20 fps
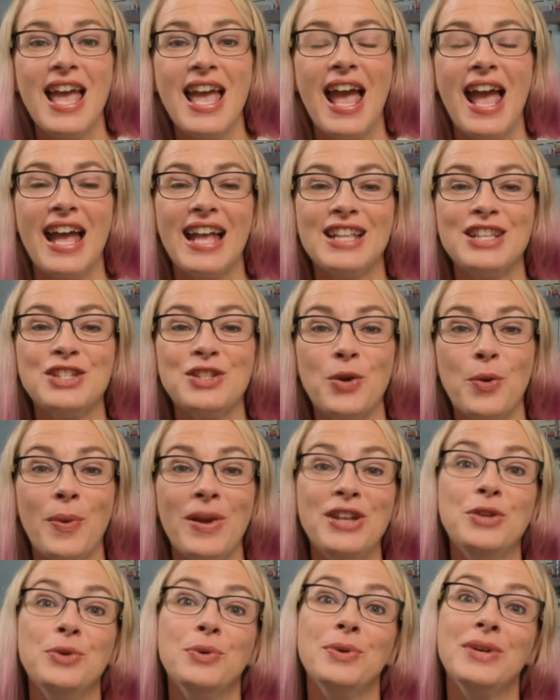And so
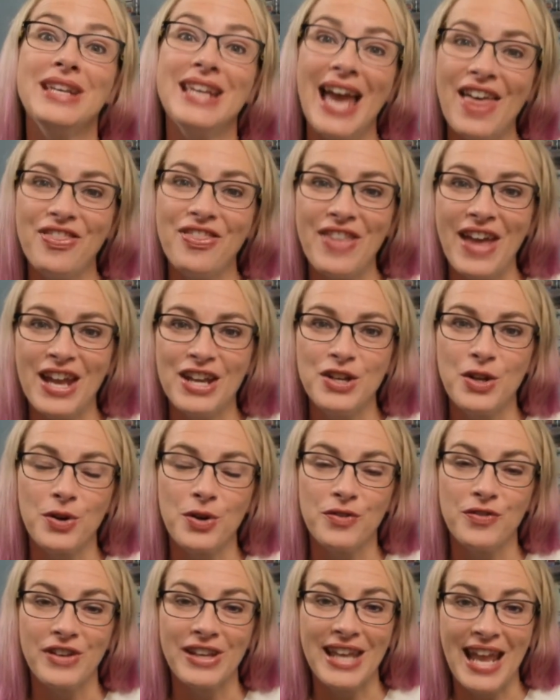when you get that
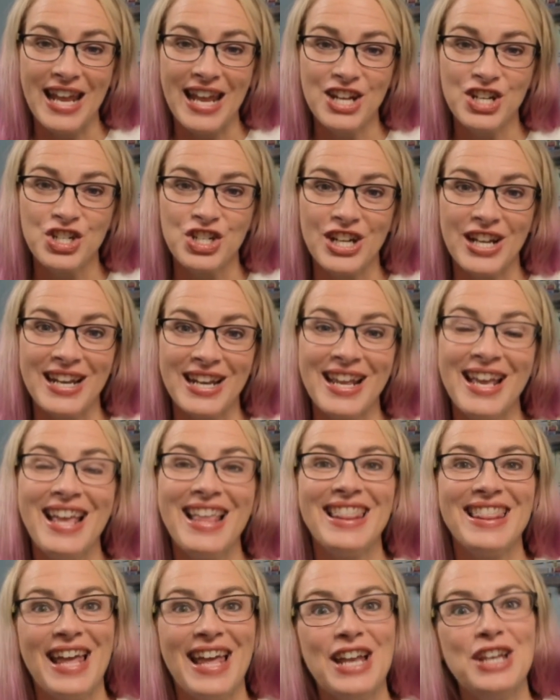notification,
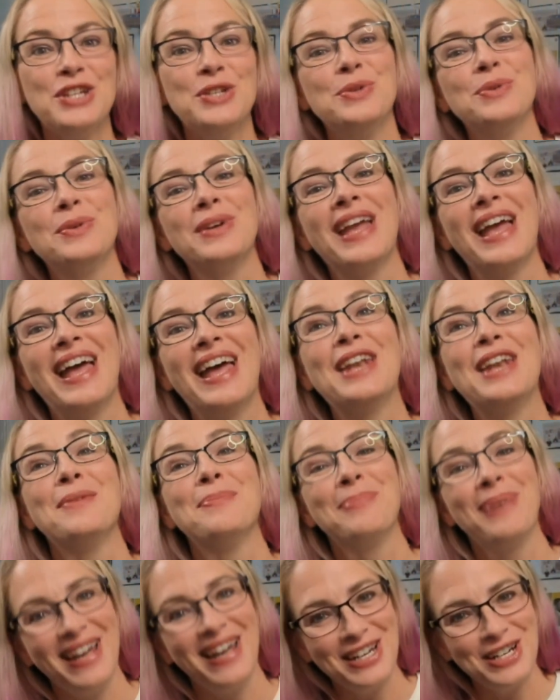then you can
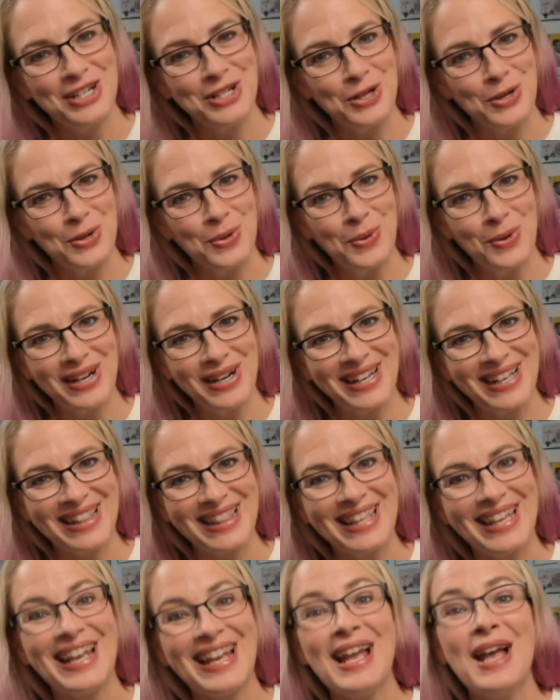punish
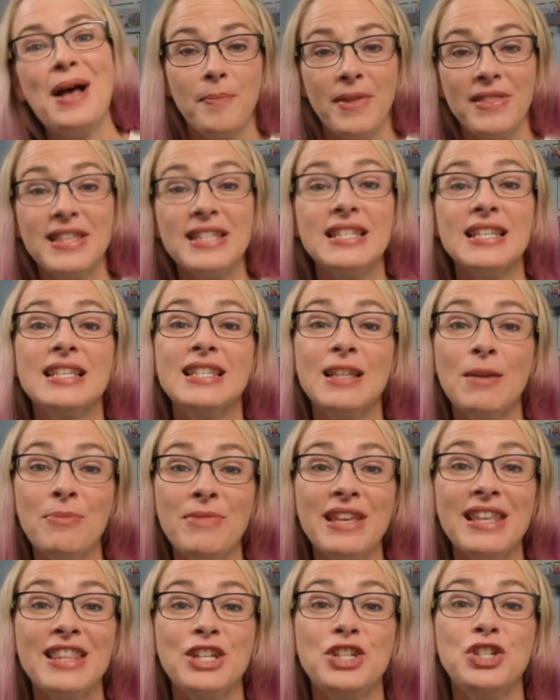accordingly. But this is
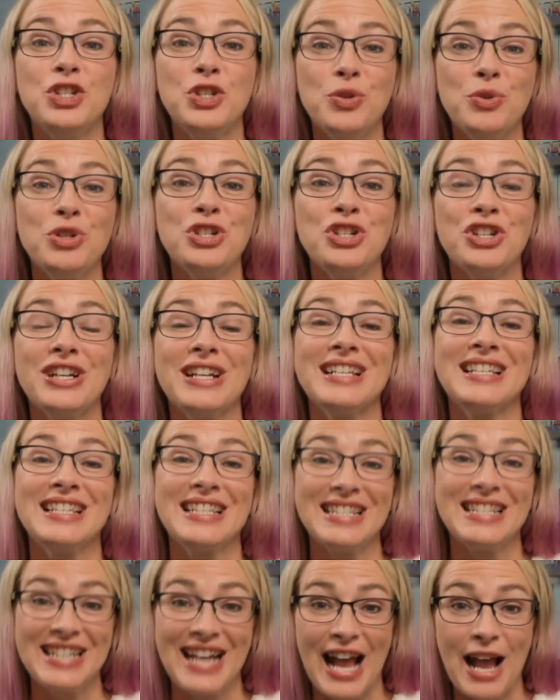something that you should
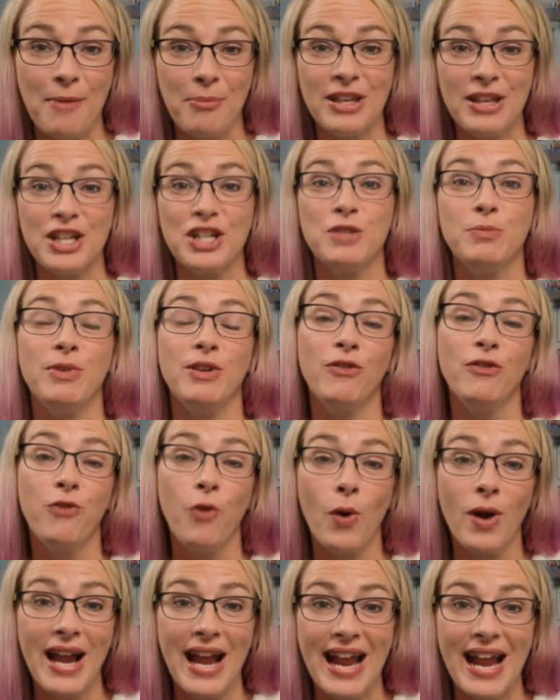establish
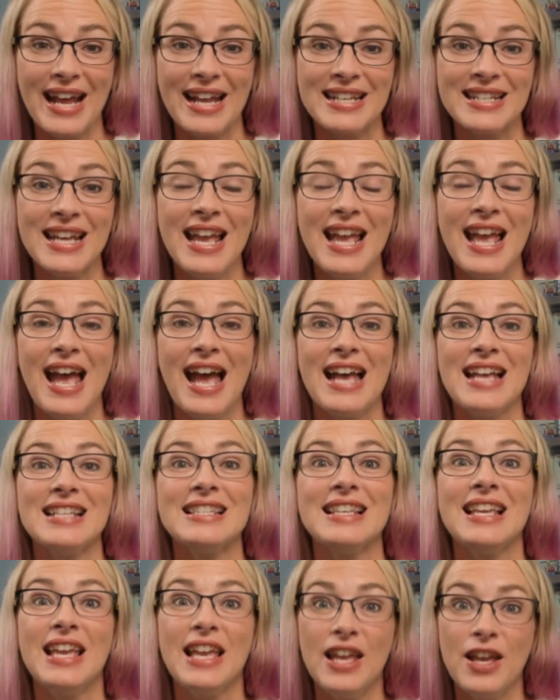beforehand, as
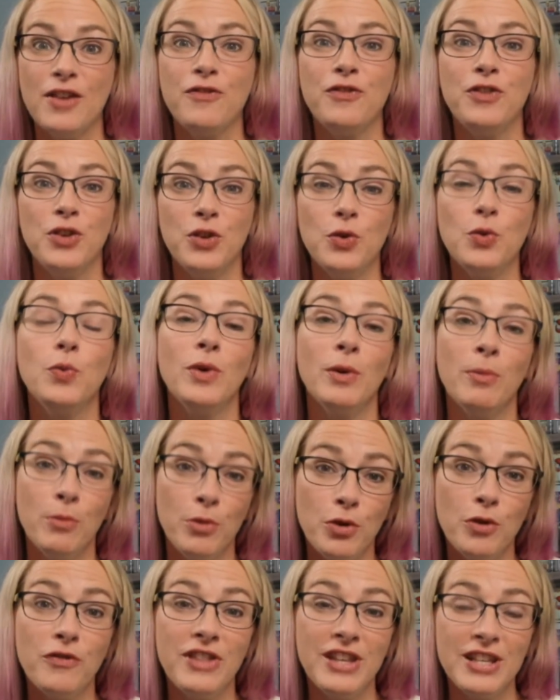if you
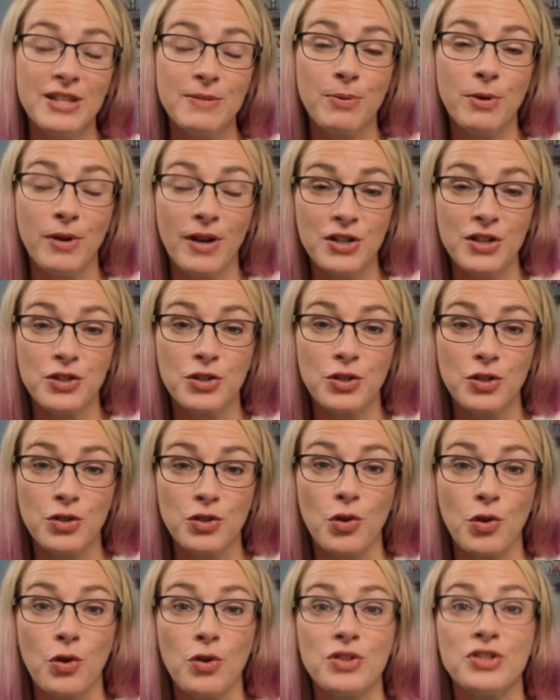remove these parental
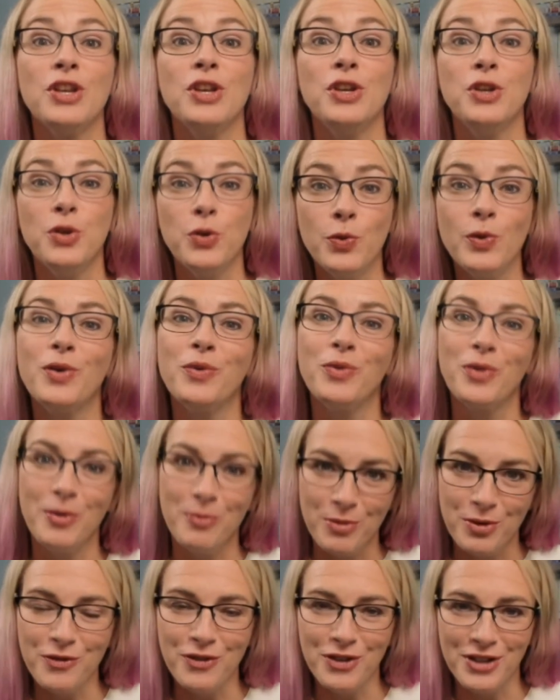controls, you will
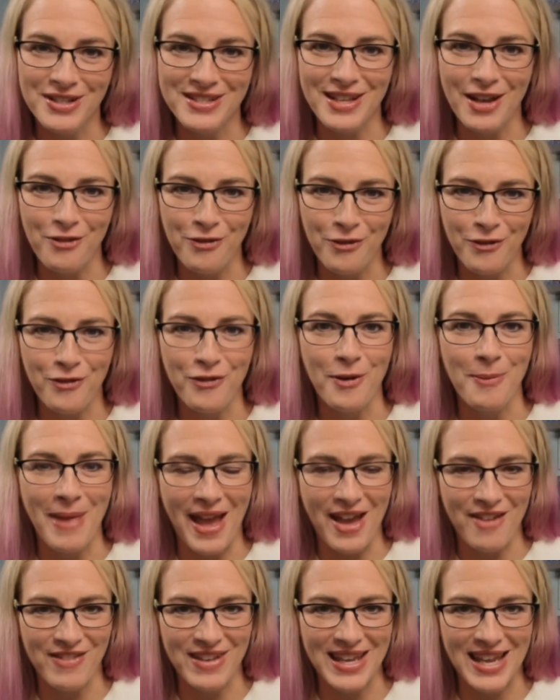remove yourself from
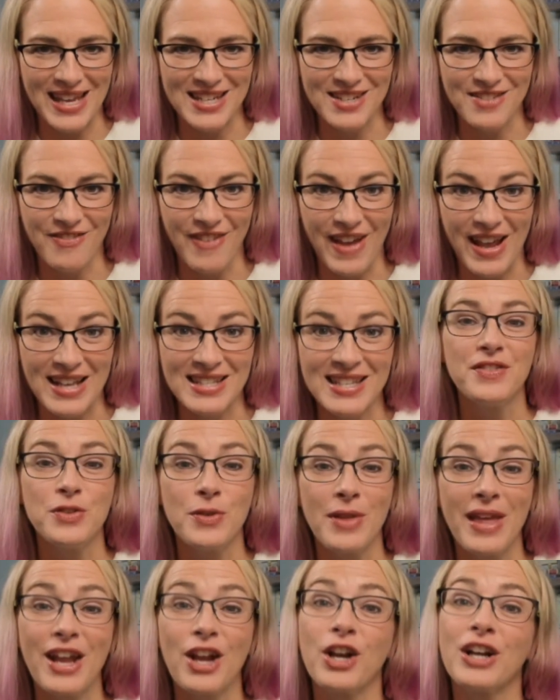having a device. So
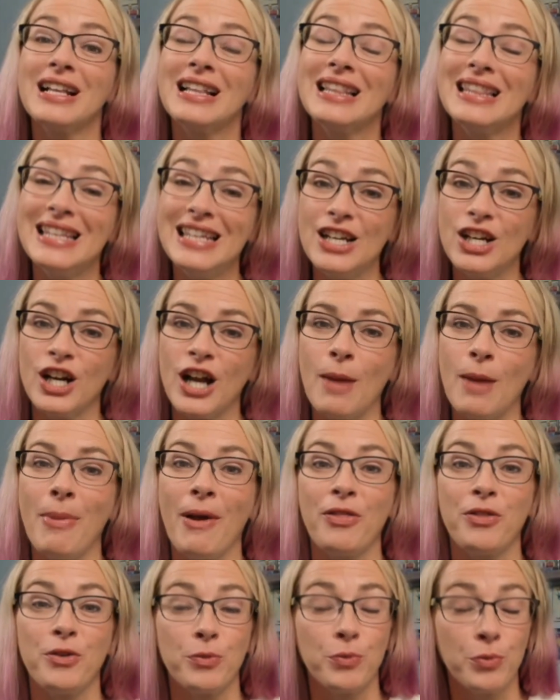they are clear about
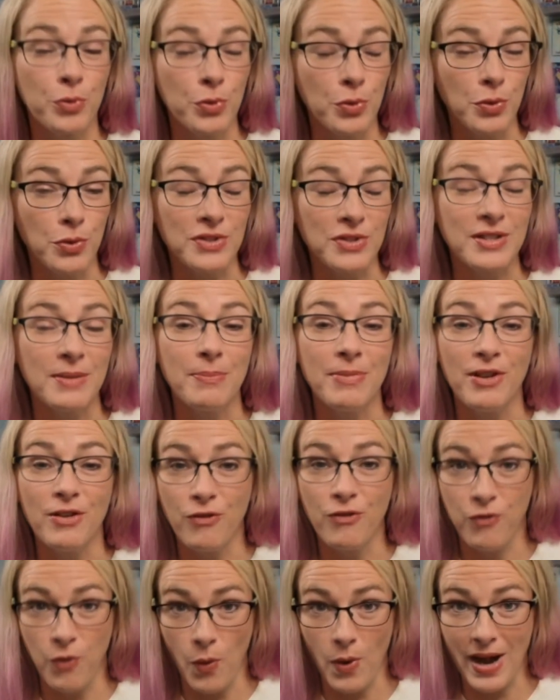the rules
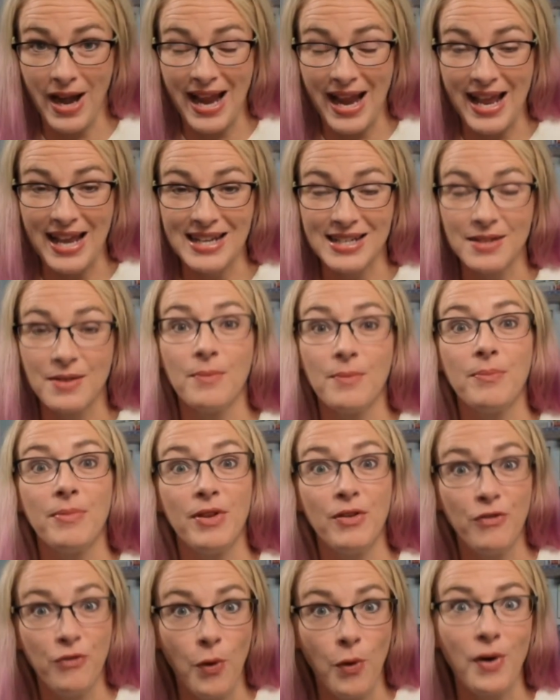beforehand,
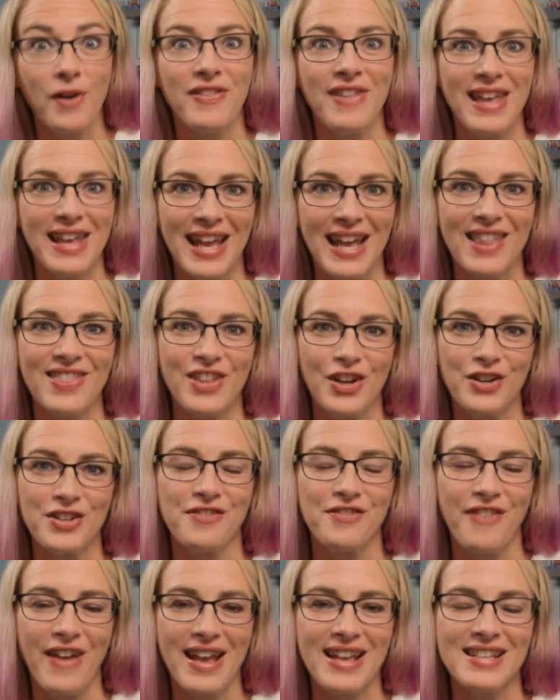before they get their
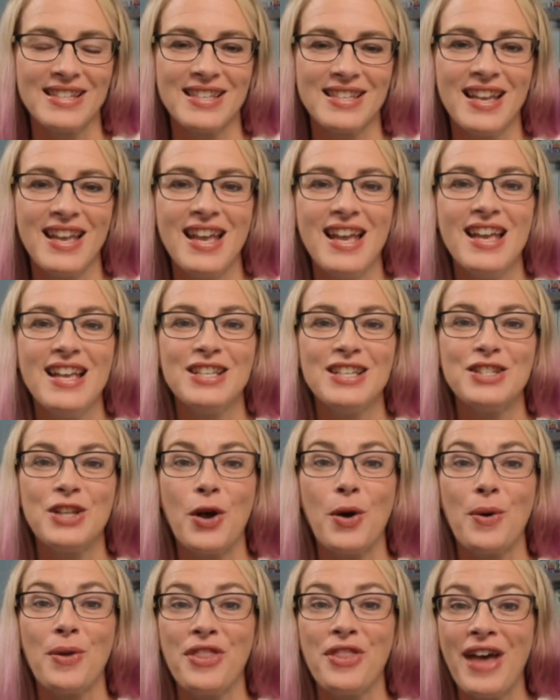device.
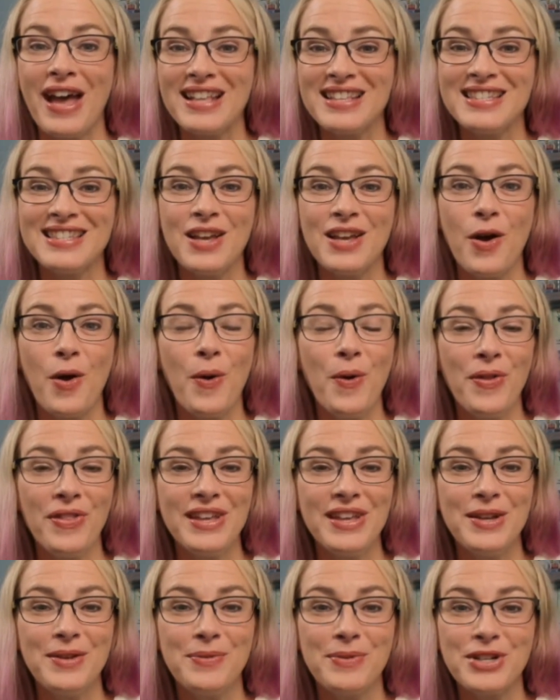So that's the
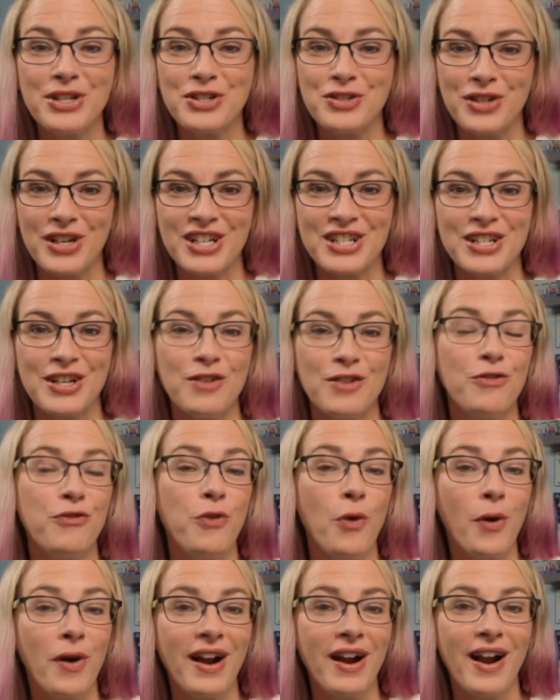only restriction
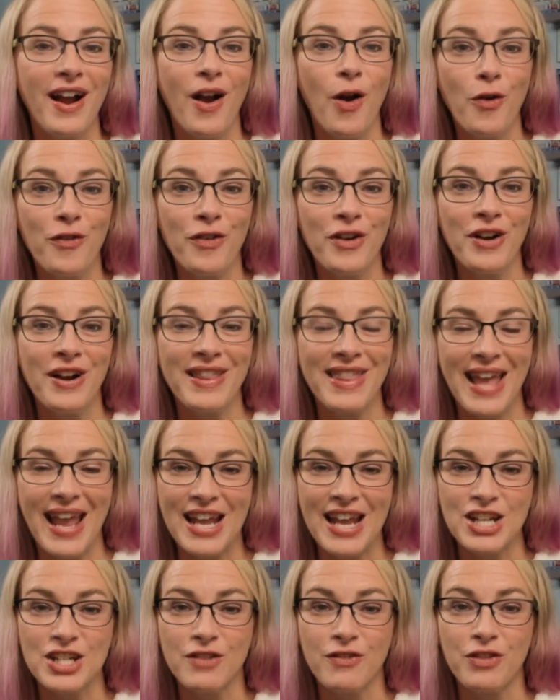for over the
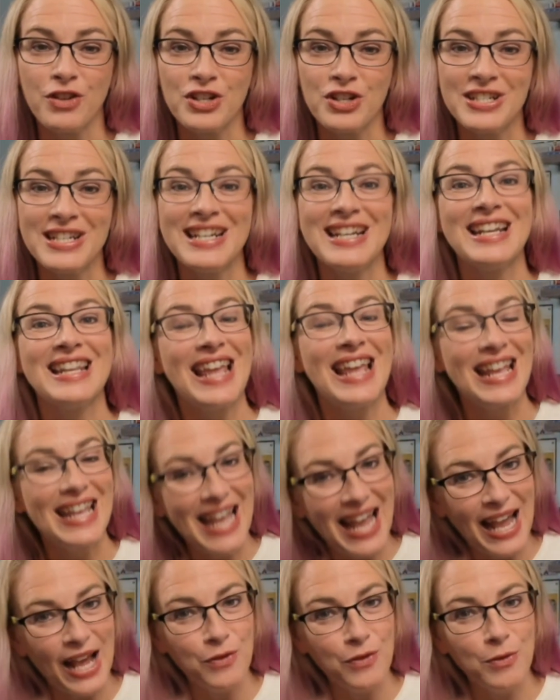age of 13. They
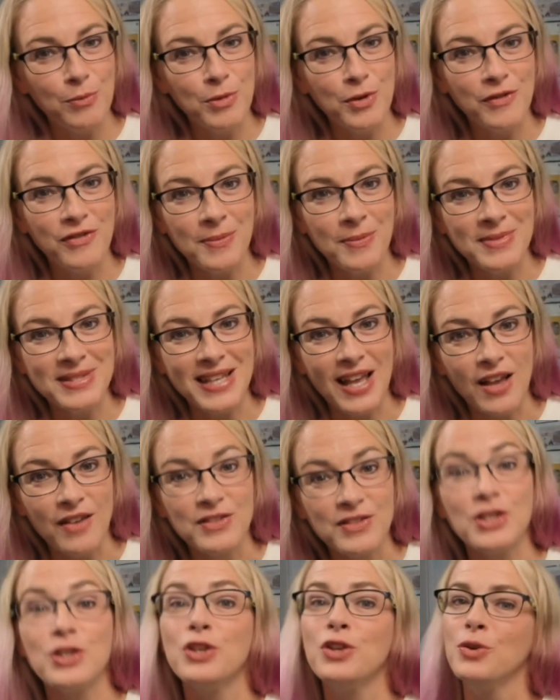can remove
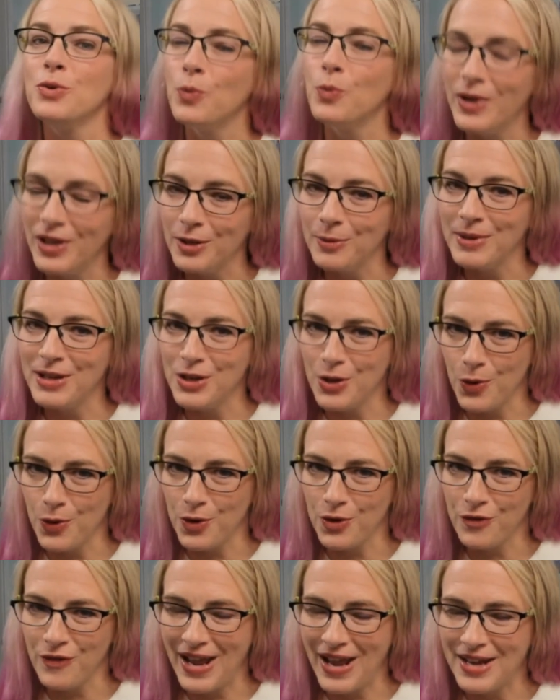themselves. You will be
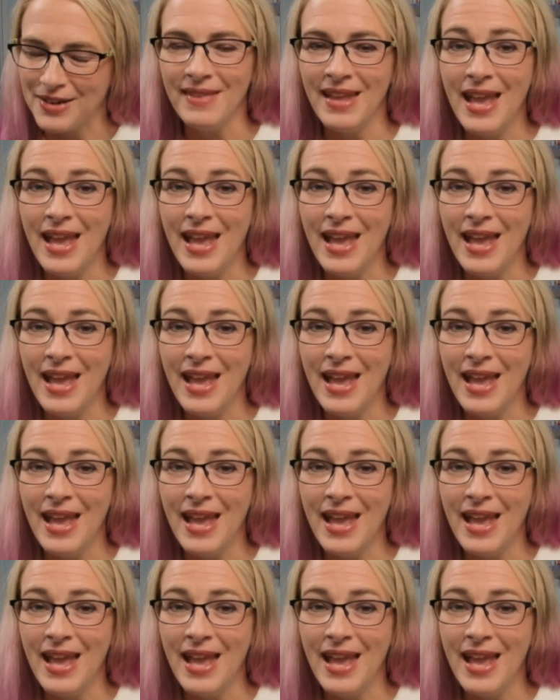notified.